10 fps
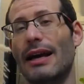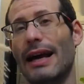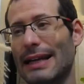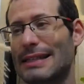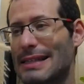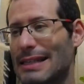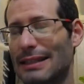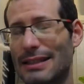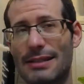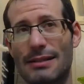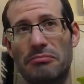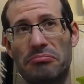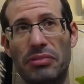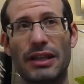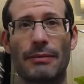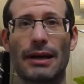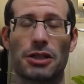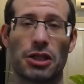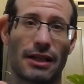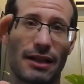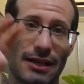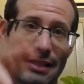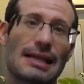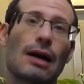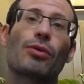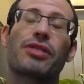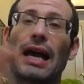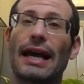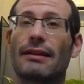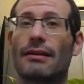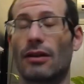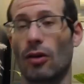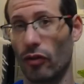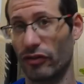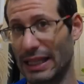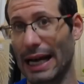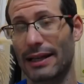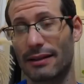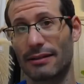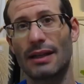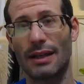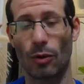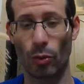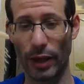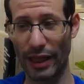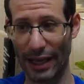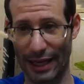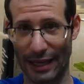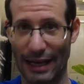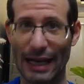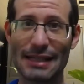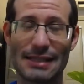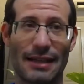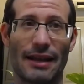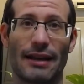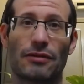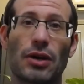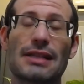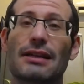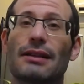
And as I said, it's pretty much at the south end of Daet. Now, when the guys at the tricycle